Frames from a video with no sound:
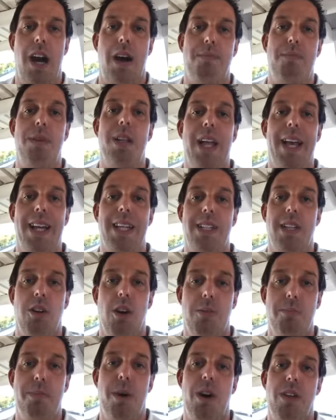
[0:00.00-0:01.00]
planted
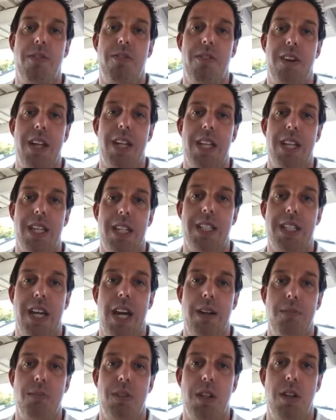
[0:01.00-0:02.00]
on both feet at the
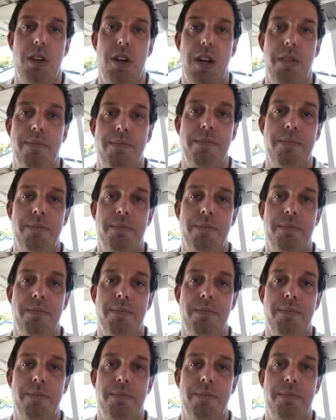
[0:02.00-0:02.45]
same time.